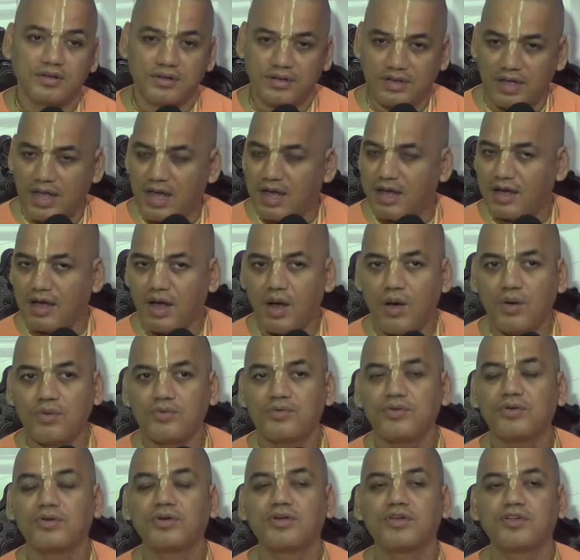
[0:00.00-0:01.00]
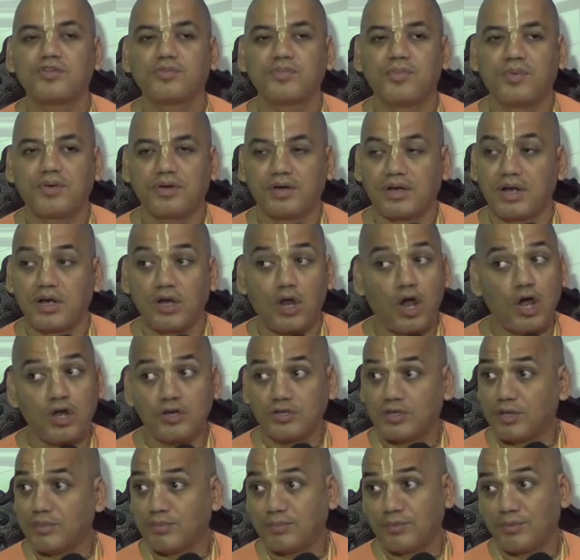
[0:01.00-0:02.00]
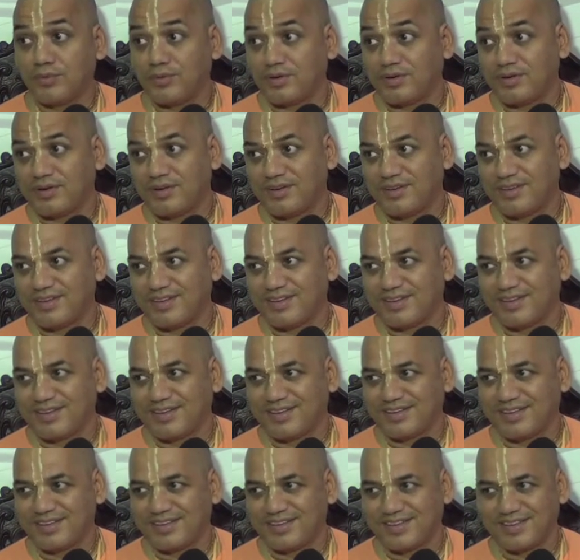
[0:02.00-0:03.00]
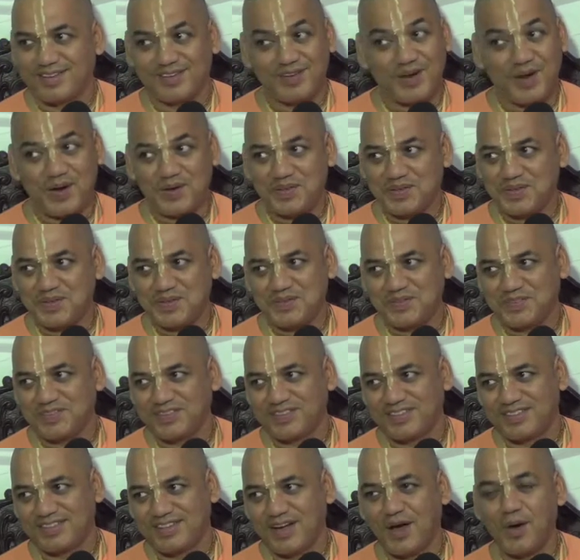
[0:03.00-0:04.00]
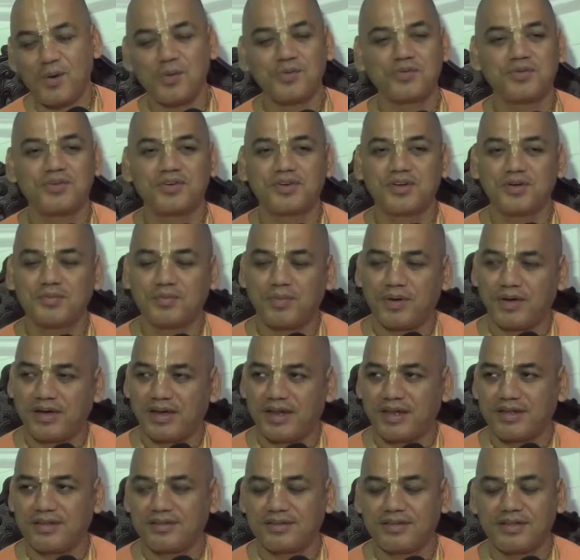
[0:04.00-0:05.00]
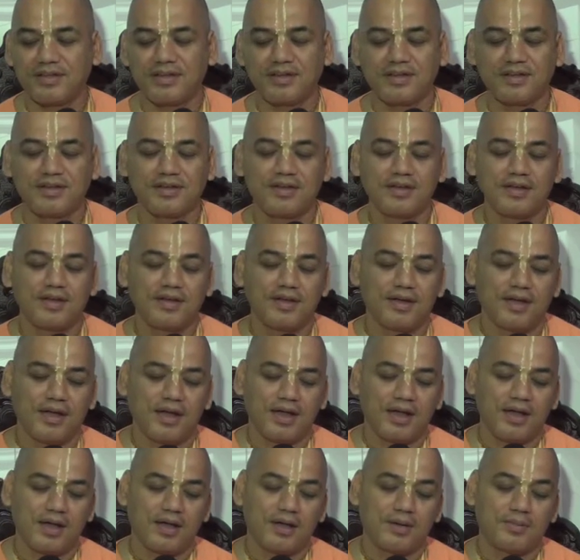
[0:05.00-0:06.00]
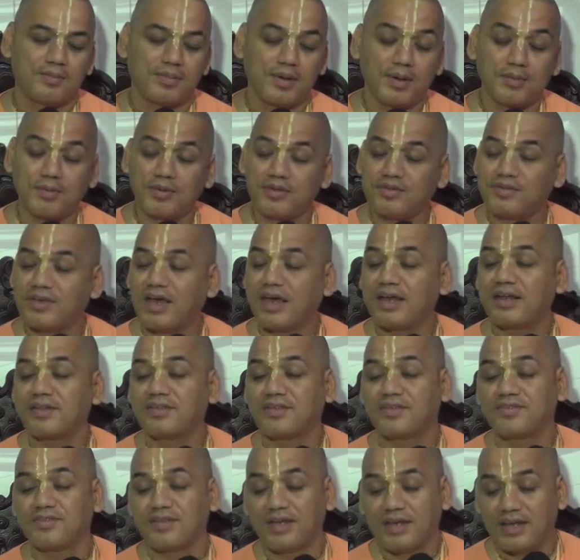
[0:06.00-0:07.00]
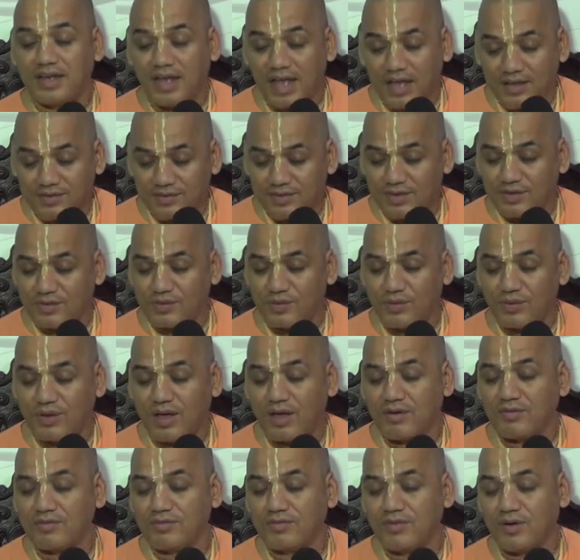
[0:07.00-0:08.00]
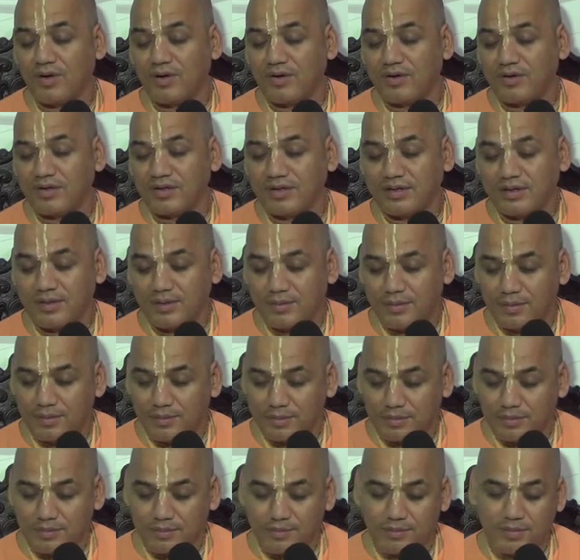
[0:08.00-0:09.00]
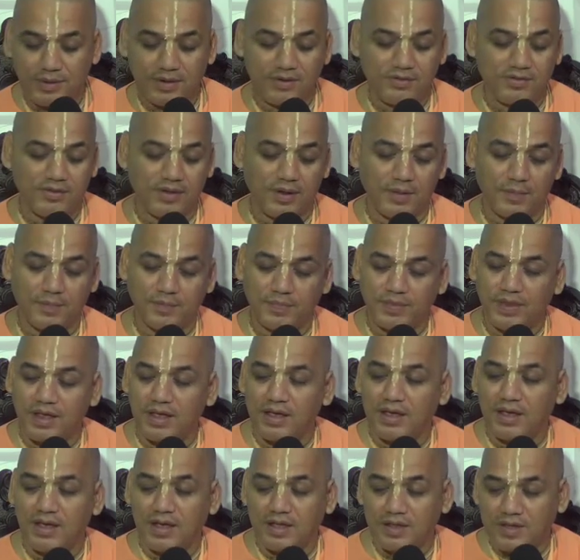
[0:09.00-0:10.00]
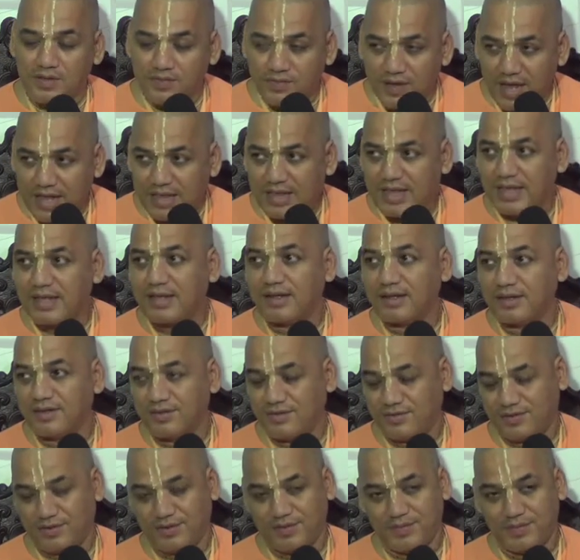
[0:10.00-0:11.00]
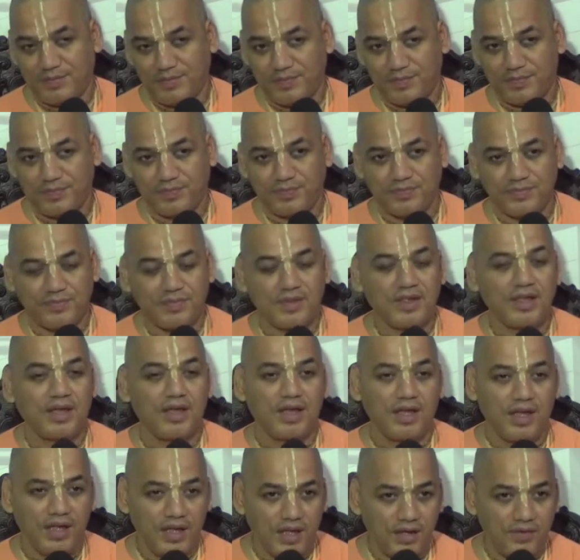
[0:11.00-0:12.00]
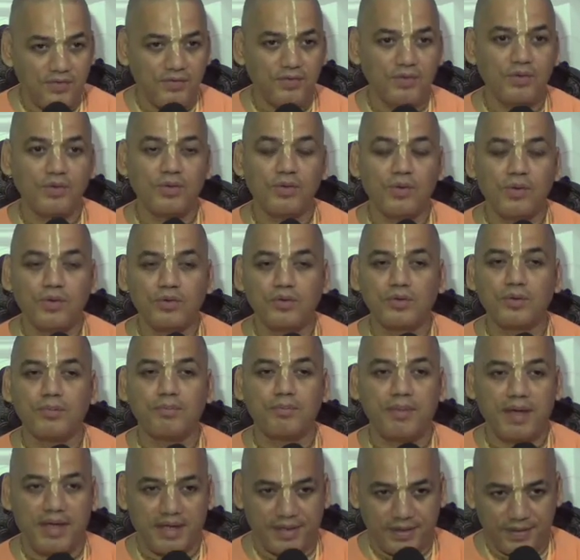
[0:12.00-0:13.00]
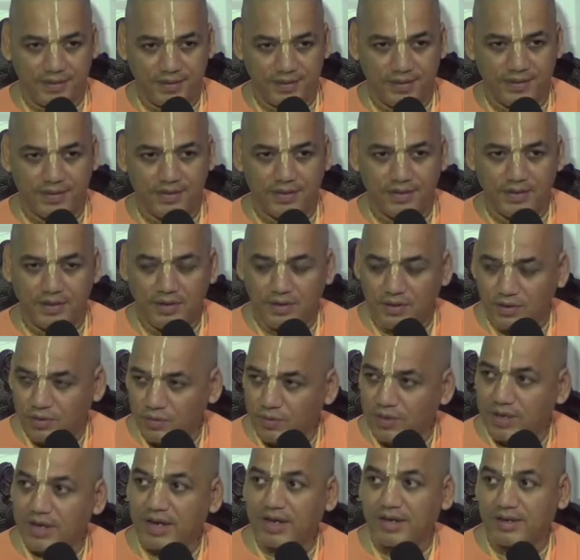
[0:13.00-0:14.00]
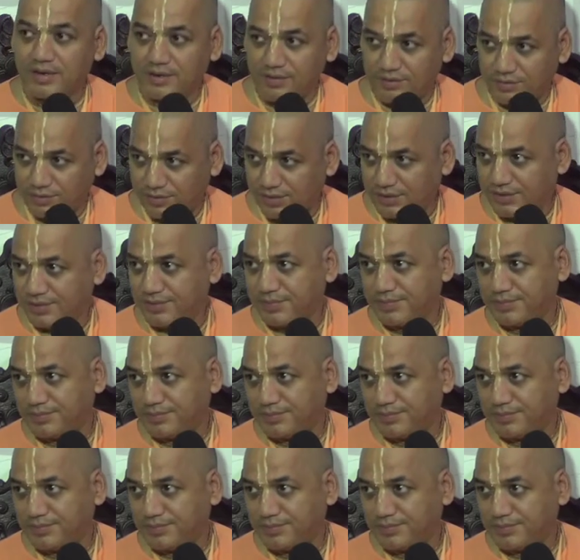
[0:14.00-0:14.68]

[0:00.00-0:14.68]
Yeah, householders, protect, not the poor. Not the poor. Householders protect the uh, brahmacharis and sannyasis who come for bhiksha. In the Vedic culture, if you go to beg, you are arrested.